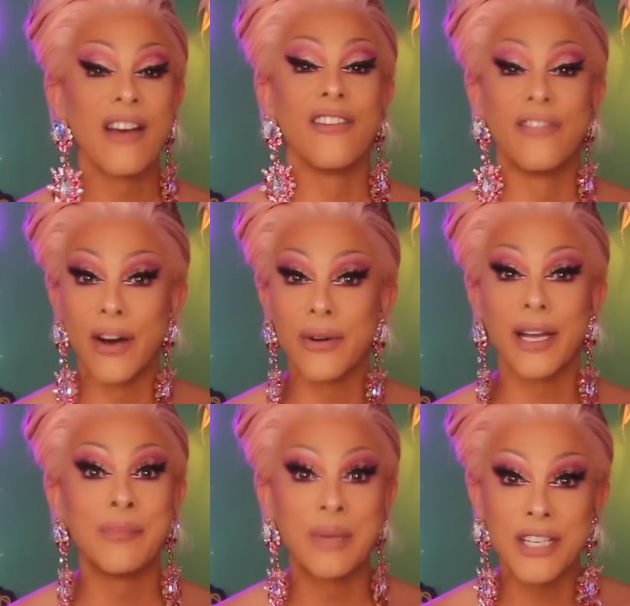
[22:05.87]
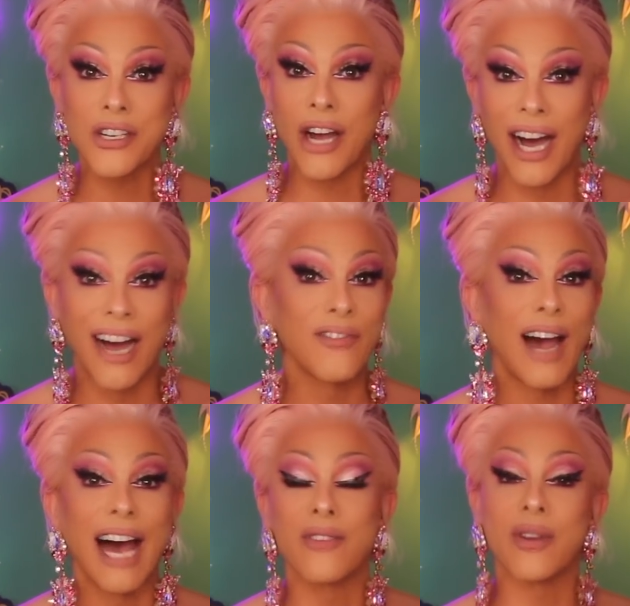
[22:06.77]
Vote a bitch off.
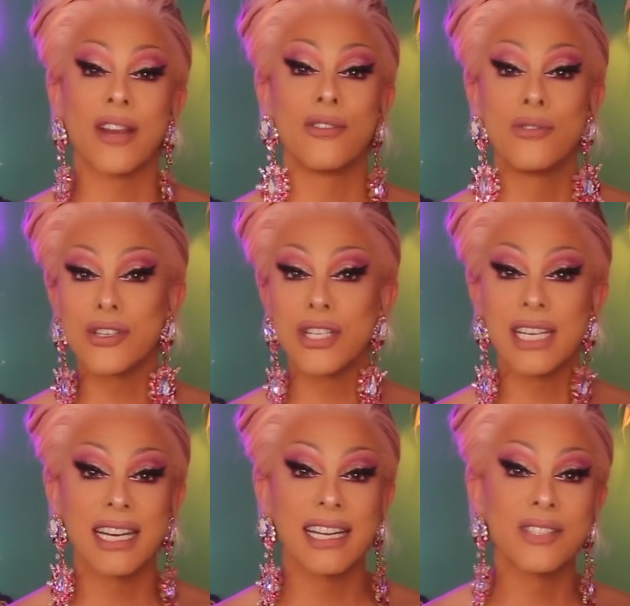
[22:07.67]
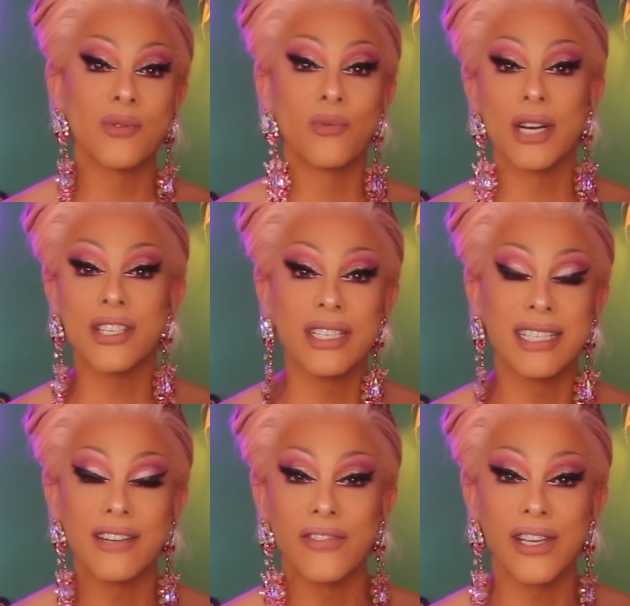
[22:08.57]
I don't care who she is, what she
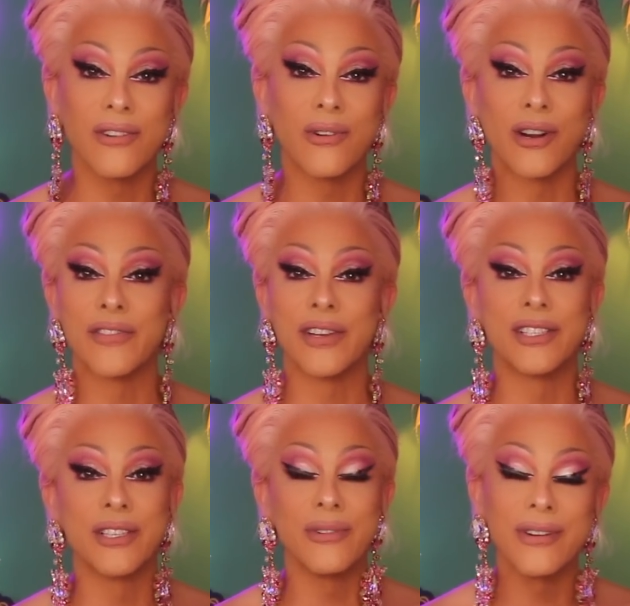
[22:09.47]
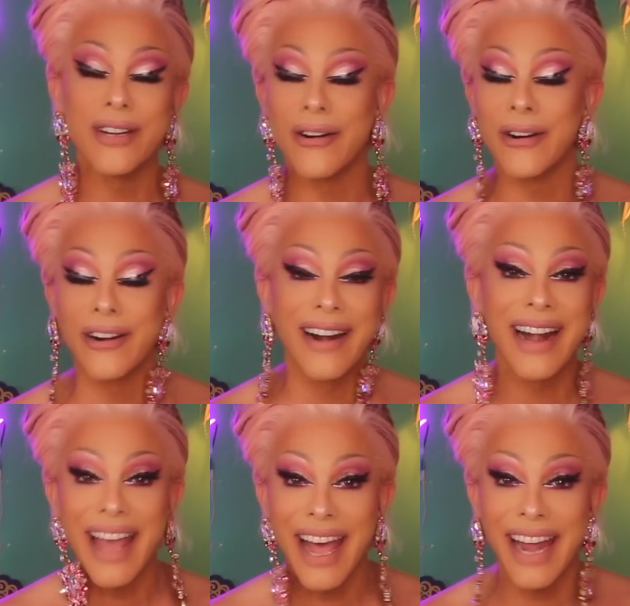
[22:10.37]
did for you, or if you do know her or
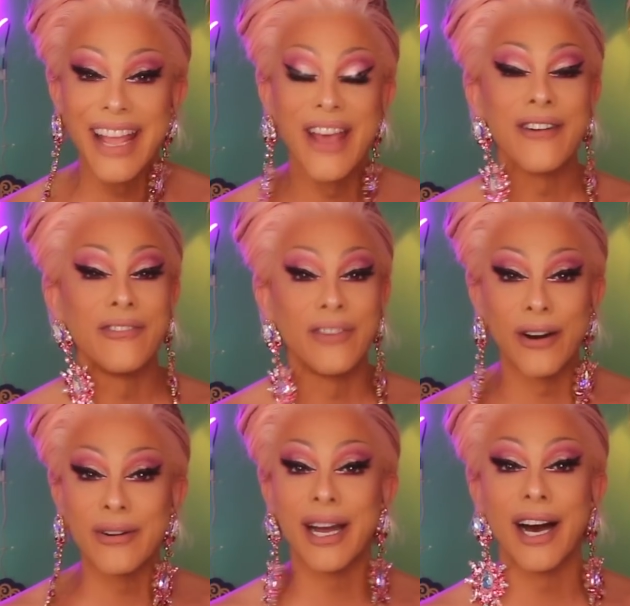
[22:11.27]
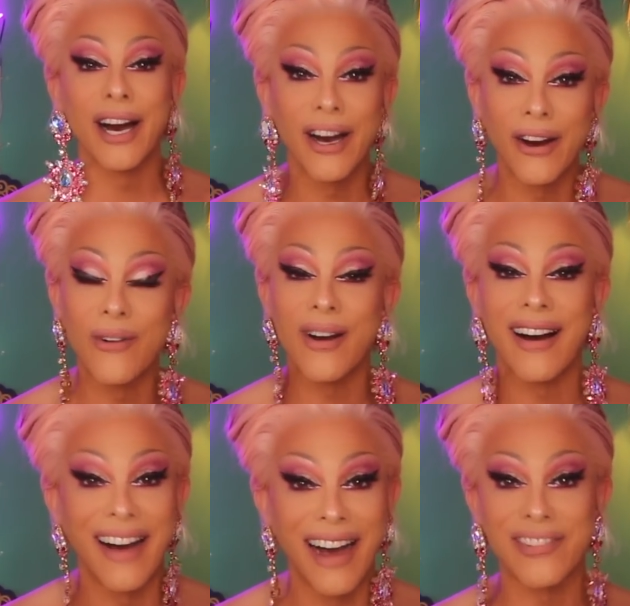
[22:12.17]
not, vote a hoe
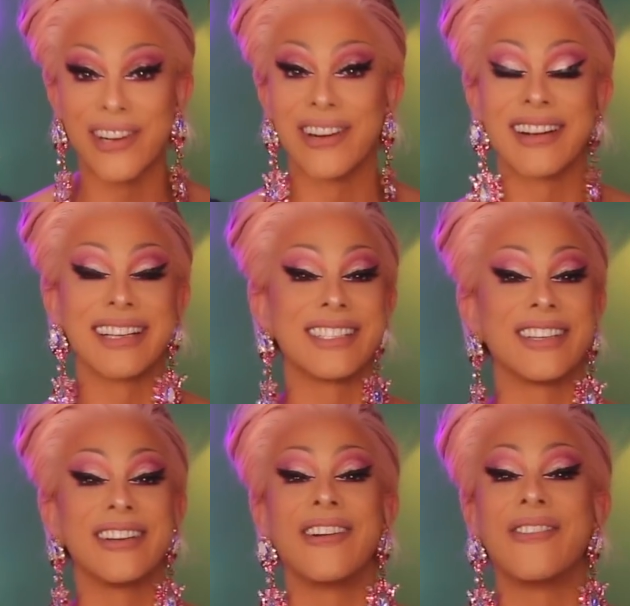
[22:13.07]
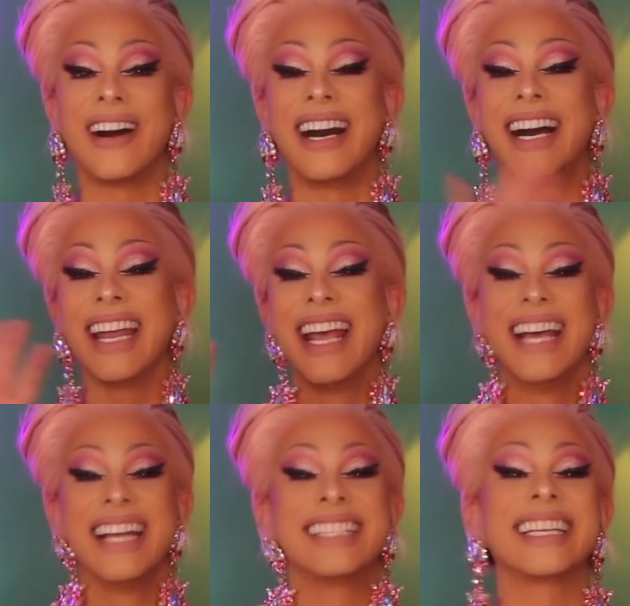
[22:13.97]
off, girl, because you don't want
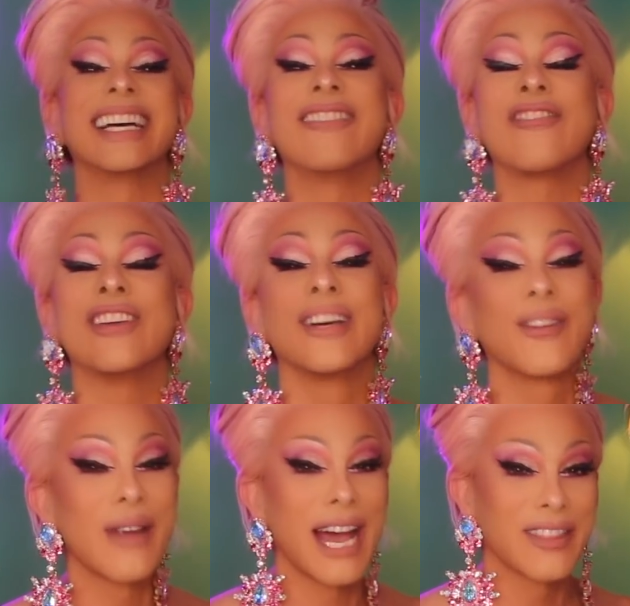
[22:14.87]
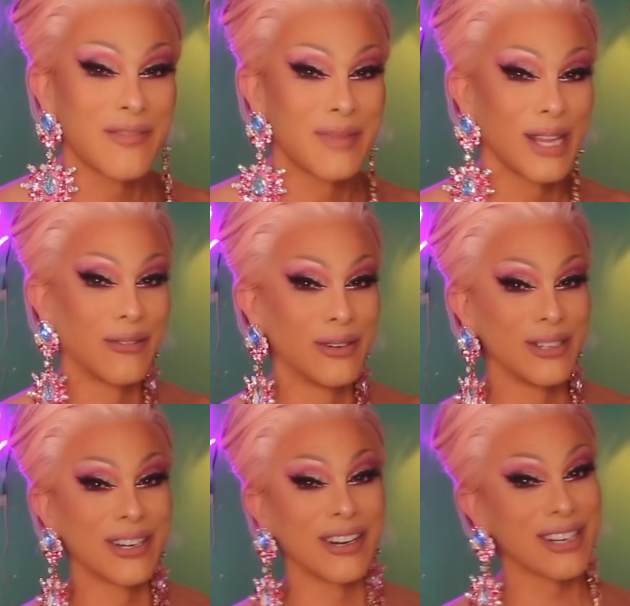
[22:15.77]
to feel the wrath of Mother
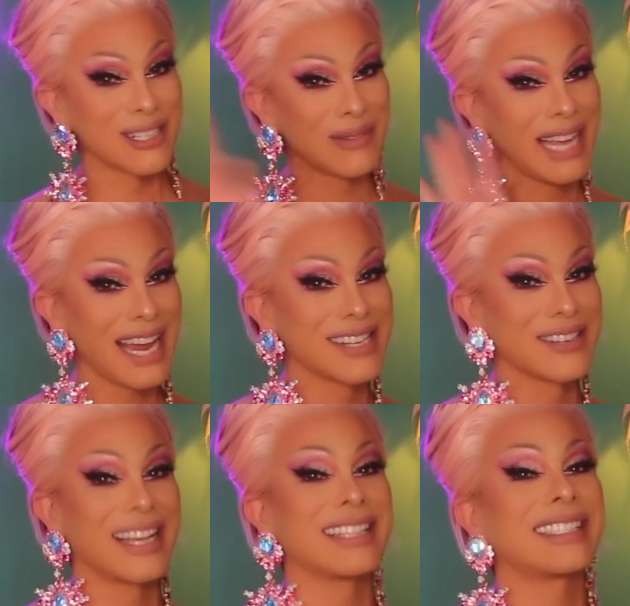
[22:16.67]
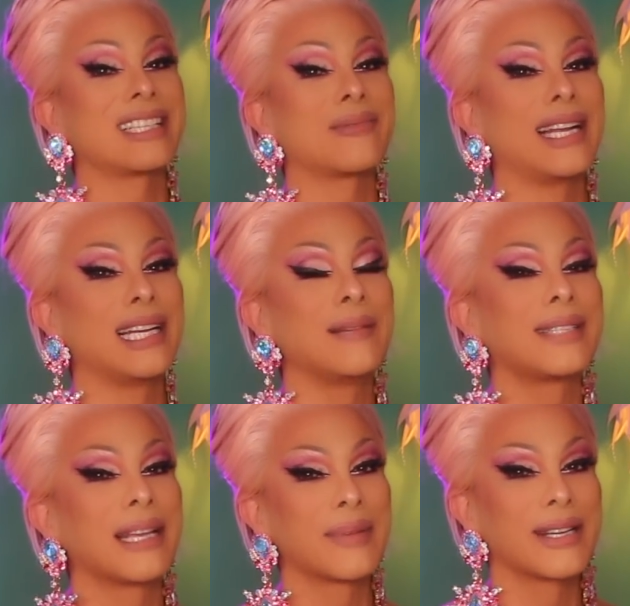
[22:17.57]
Ru, girl, because we had to do that 6-way lip
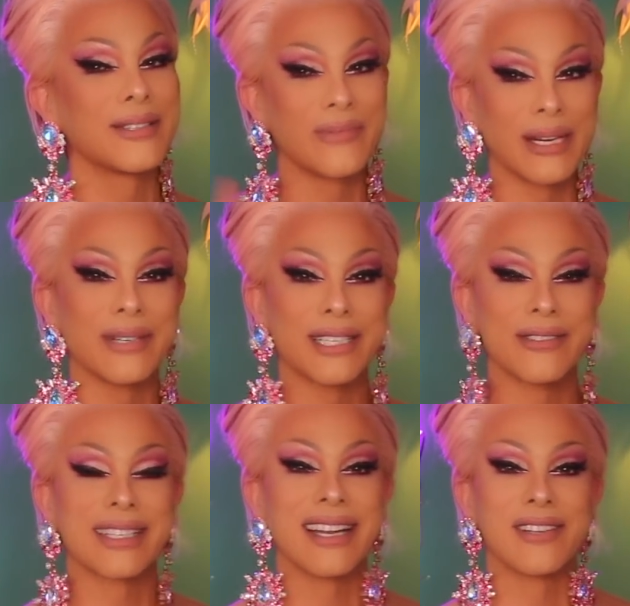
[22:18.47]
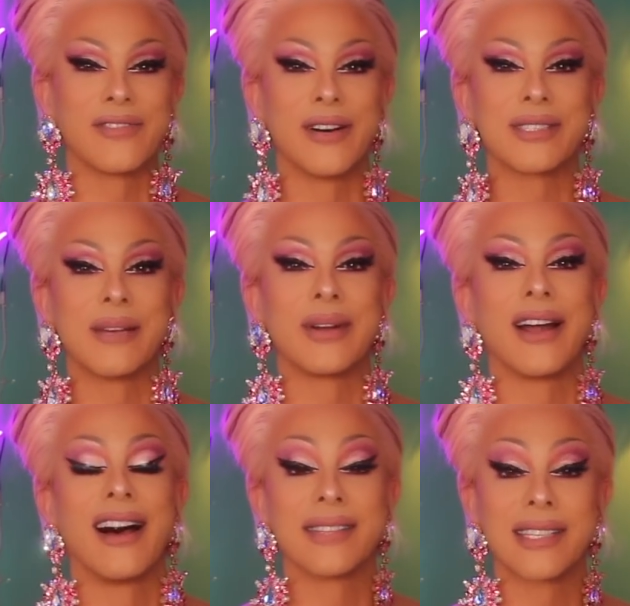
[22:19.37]
sync because we were too scared to vote someone
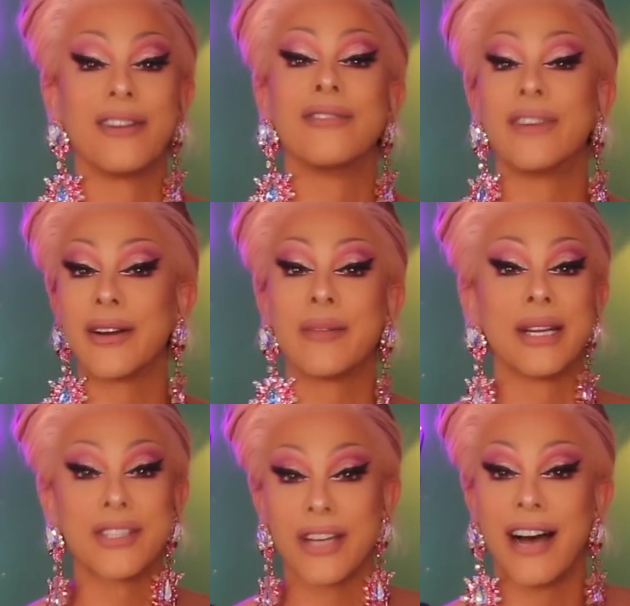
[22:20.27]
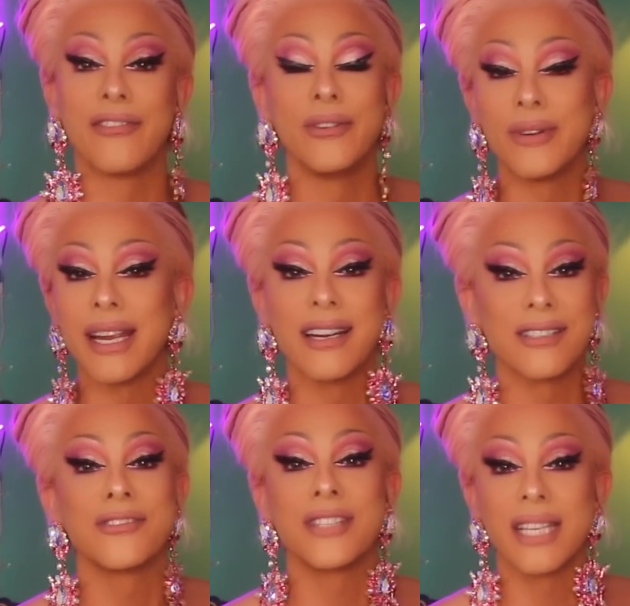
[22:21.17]
off. So vote a bitch off. Who cares
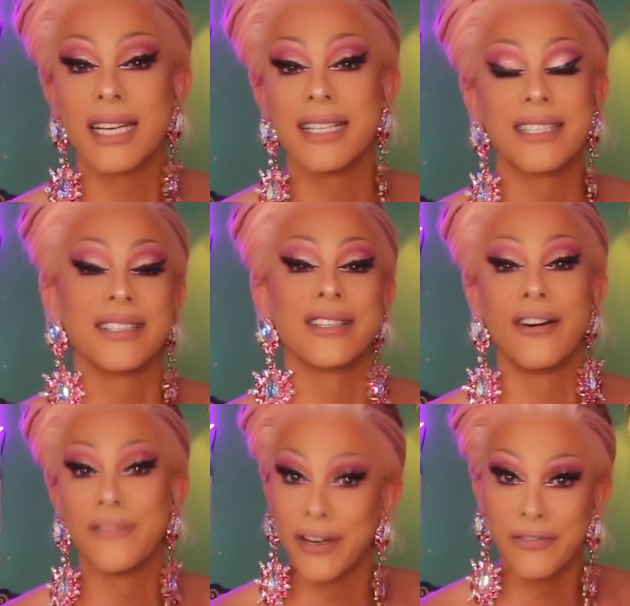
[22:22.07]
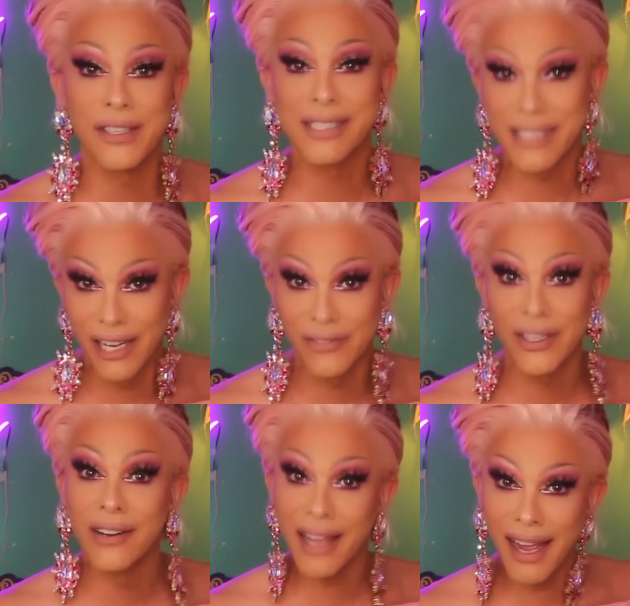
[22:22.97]
who she is? Just don't vote for yourself.
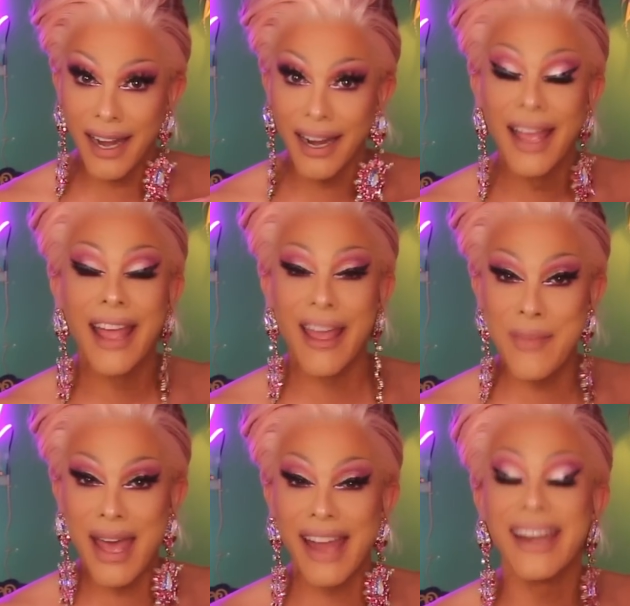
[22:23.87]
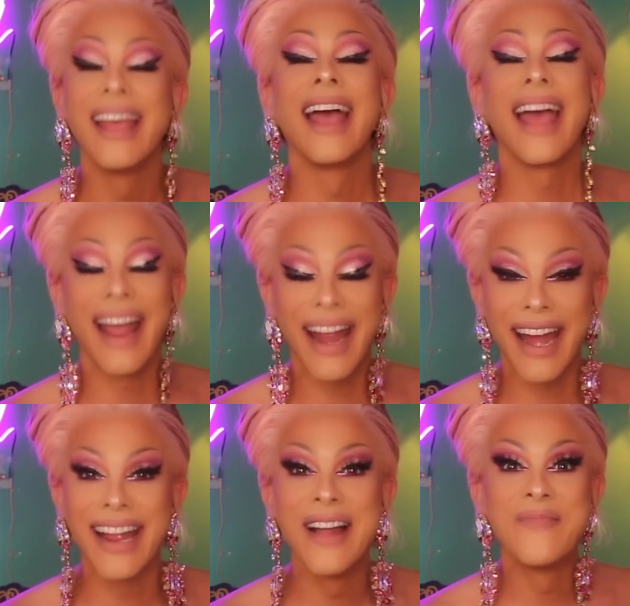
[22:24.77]
Okay? Amen.
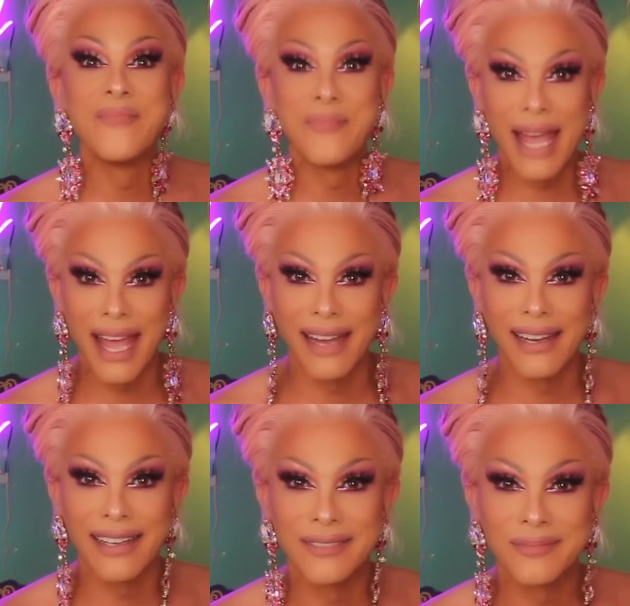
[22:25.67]
Amen.